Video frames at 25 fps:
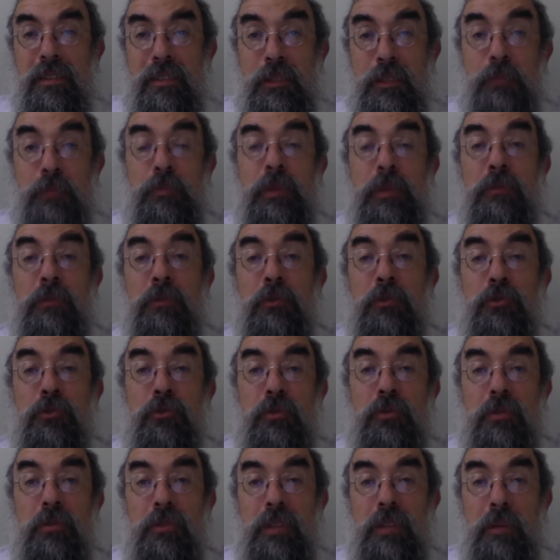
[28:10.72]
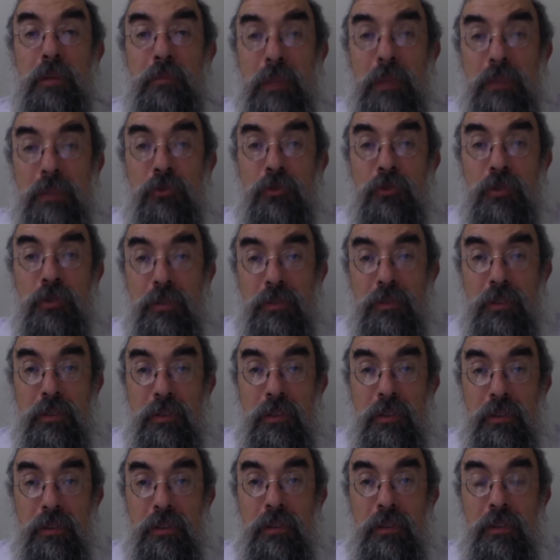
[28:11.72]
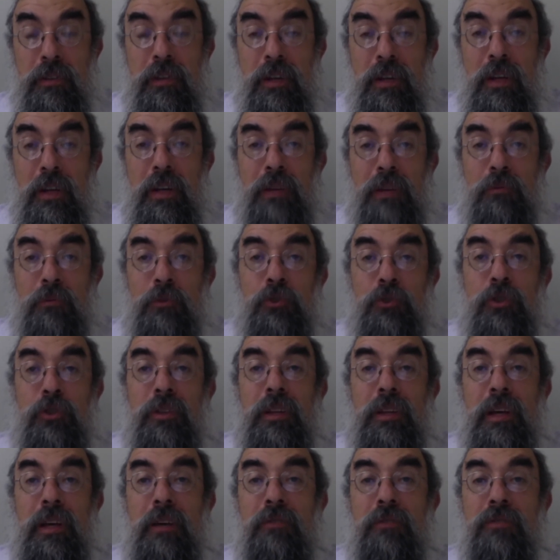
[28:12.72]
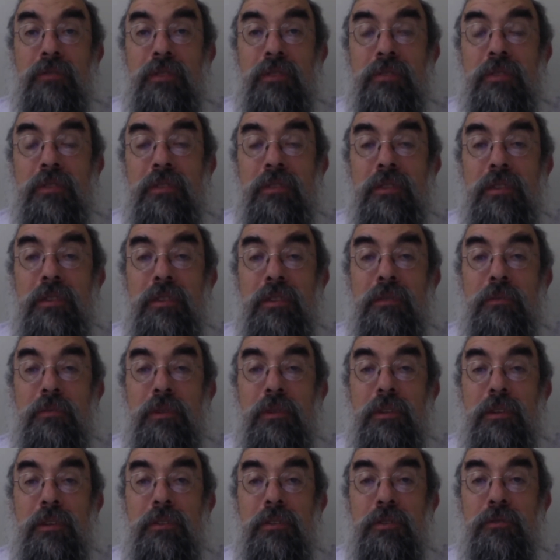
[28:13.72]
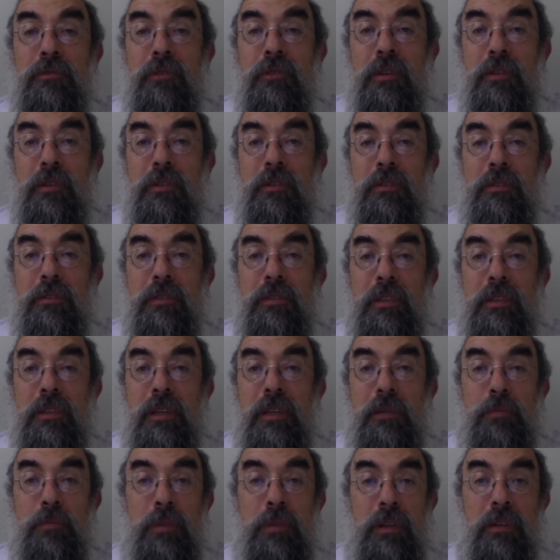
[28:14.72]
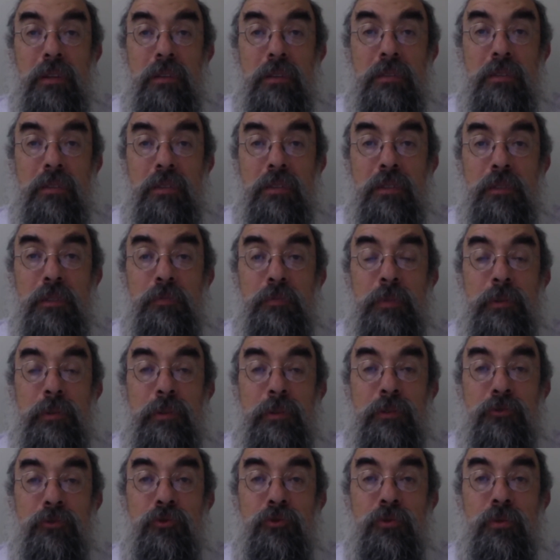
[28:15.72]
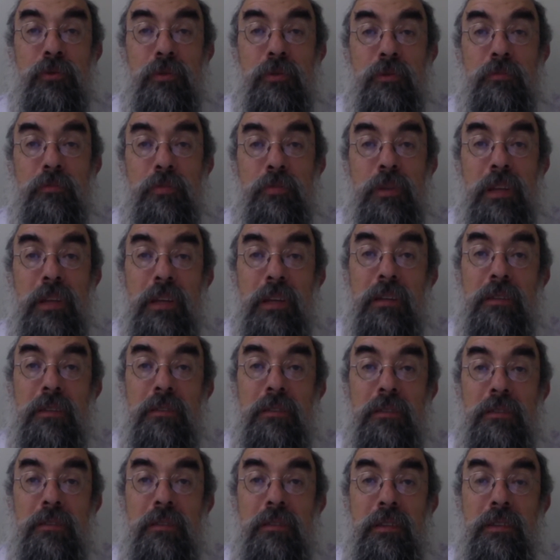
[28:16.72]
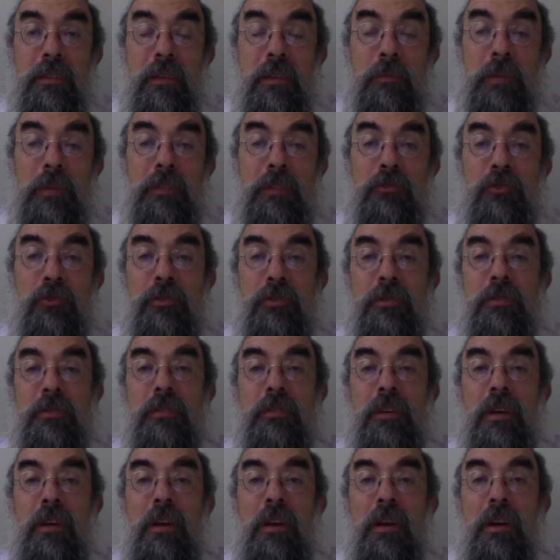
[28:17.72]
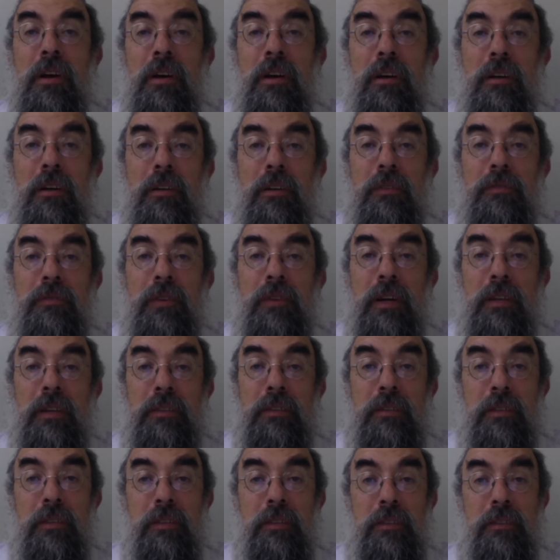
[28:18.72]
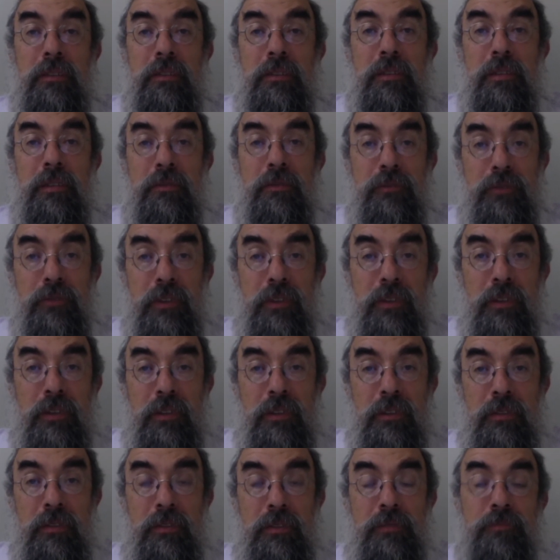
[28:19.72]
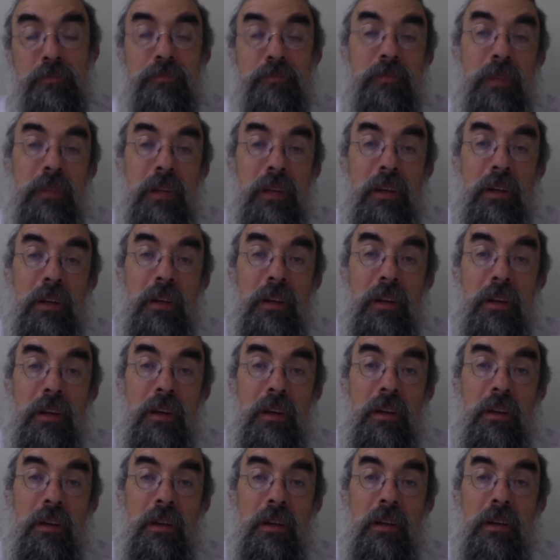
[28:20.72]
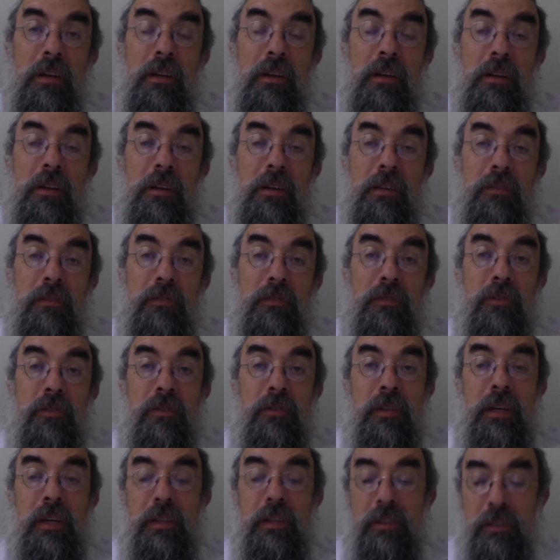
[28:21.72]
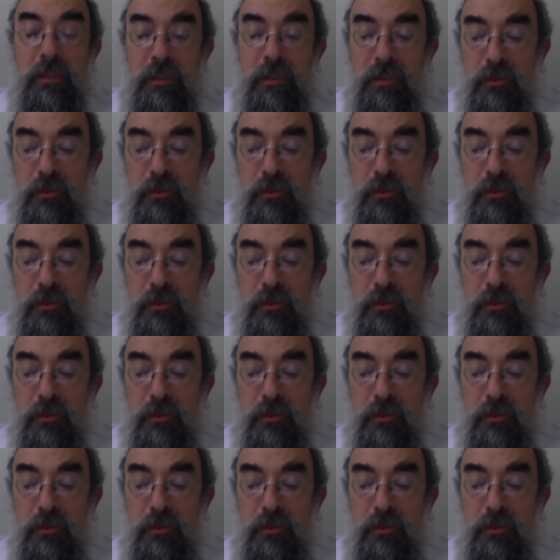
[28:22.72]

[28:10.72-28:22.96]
and that contains the spiritual dimension of the Torah, which allows us to deal with our struggles that take place on the spiritual planes and dimensions of ideas and feelings.